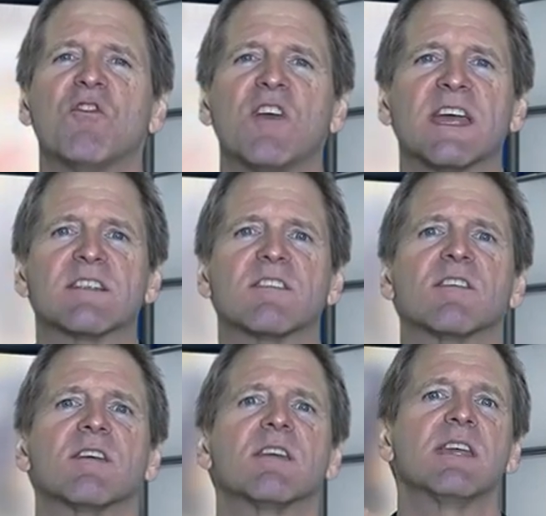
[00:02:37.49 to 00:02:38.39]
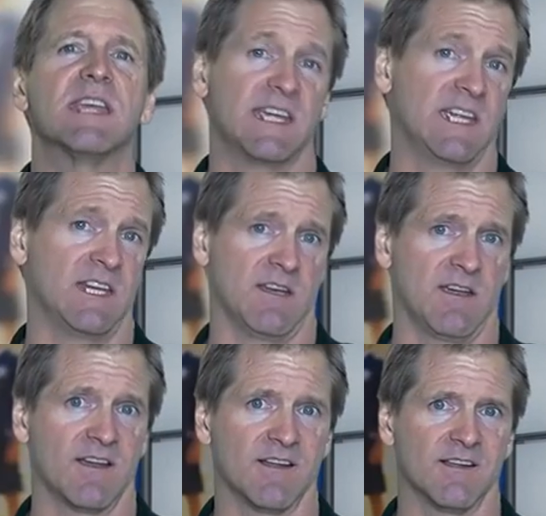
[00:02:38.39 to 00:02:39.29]
fit in,
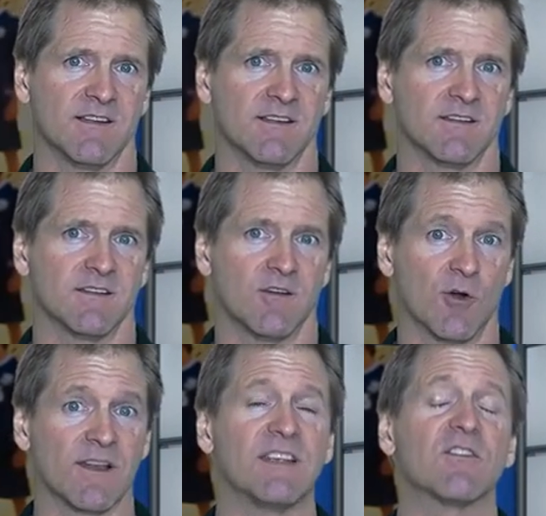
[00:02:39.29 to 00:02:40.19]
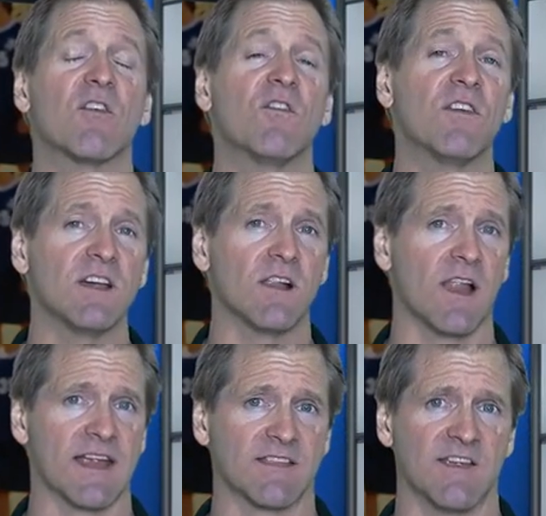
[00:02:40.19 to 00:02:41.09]
or at least feel
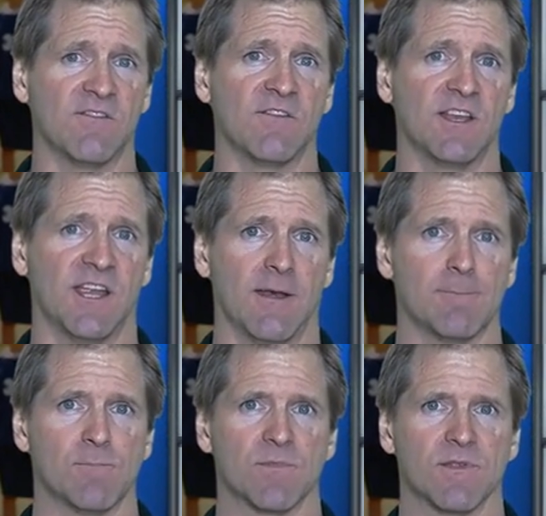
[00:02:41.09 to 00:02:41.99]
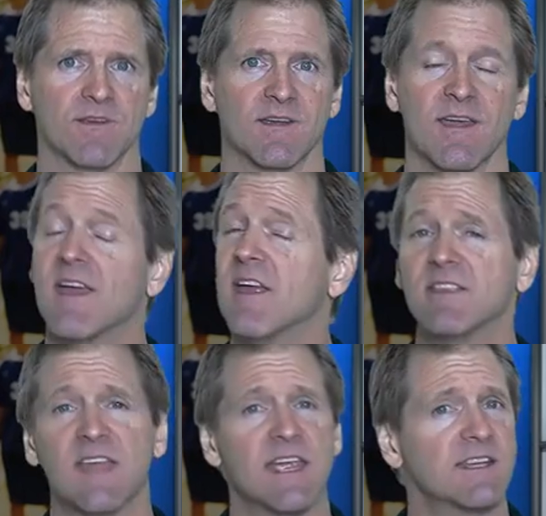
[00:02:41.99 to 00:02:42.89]
like they fit in.
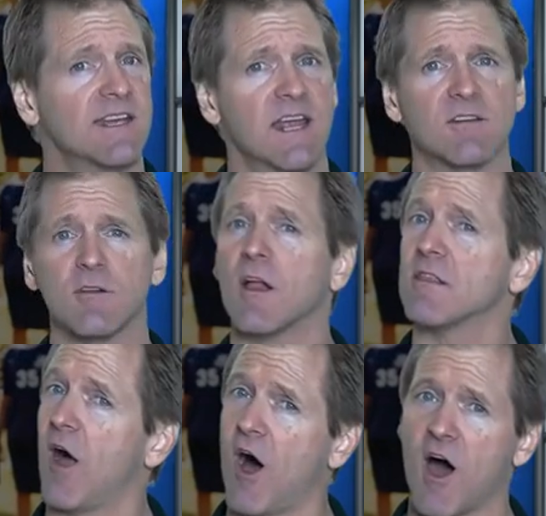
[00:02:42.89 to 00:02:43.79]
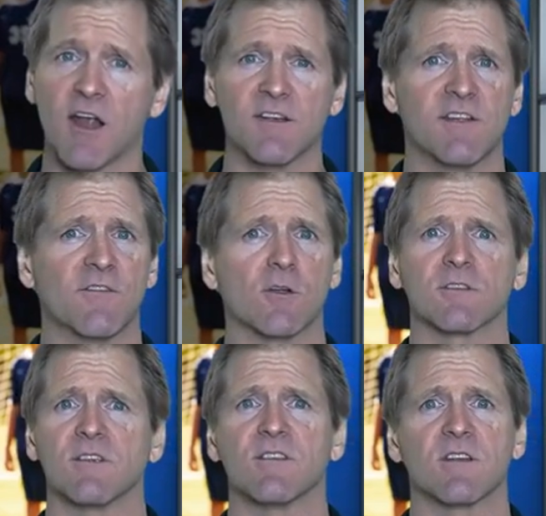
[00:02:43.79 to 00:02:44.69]
They can handle a lot of
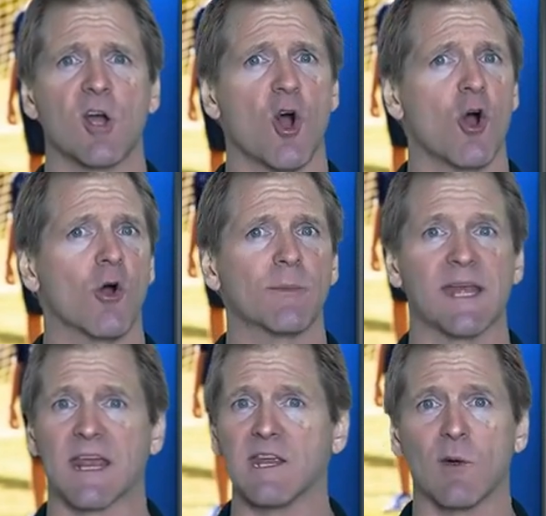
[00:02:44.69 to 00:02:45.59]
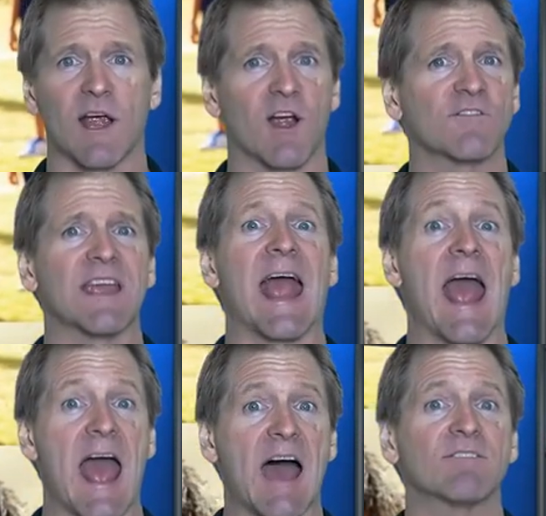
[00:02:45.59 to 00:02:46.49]
difficulties at home and anywhere if they
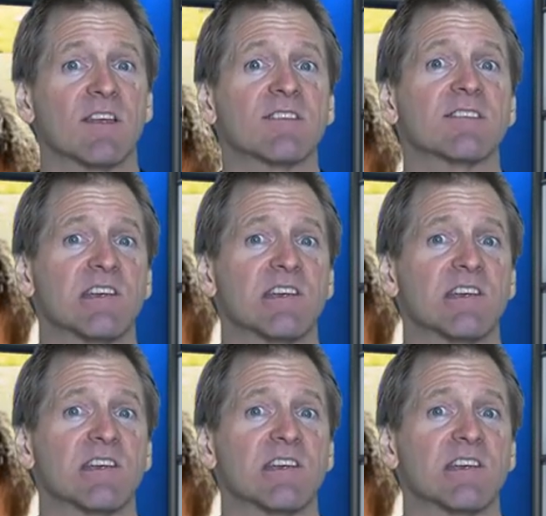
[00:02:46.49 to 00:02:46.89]
have this